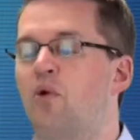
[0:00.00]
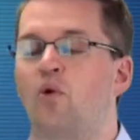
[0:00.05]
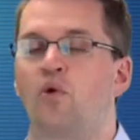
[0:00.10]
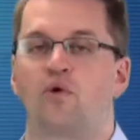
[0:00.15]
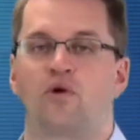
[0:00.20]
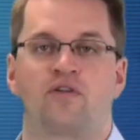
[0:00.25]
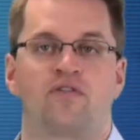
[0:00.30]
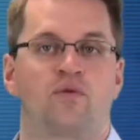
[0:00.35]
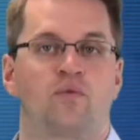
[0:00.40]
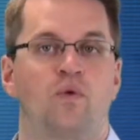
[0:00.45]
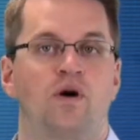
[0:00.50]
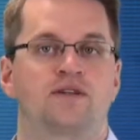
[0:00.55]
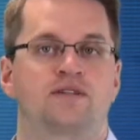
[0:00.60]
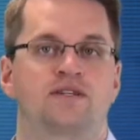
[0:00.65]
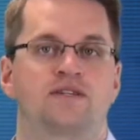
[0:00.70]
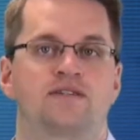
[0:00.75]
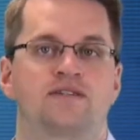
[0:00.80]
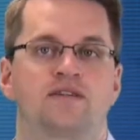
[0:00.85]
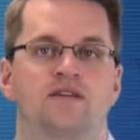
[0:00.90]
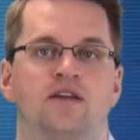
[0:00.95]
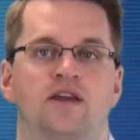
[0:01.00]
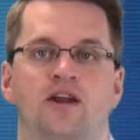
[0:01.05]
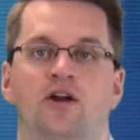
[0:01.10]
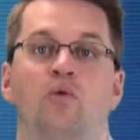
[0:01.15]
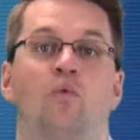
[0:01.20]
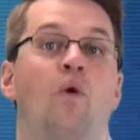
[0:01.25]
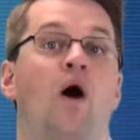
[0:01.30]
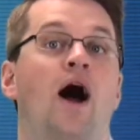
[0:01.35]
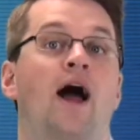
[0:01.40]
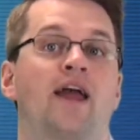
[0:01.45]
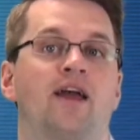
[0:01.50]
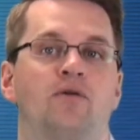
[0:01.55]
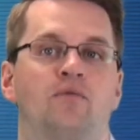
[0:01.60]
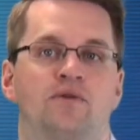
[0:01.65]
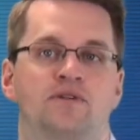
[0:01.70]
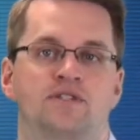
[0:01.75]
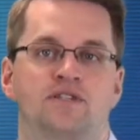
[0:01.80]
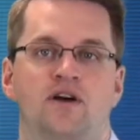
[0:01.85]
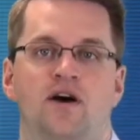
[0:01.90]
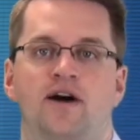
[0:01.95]
or if it wasn't, why it
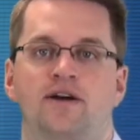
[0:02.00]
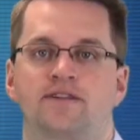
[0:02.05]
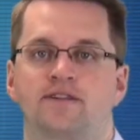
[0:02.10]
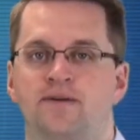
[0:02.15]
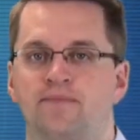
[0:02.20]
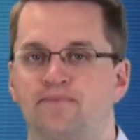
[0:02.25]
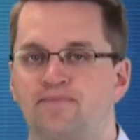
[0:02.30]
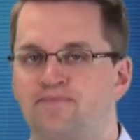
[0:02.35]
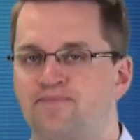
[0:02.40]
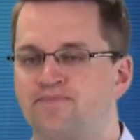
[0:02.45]
was not.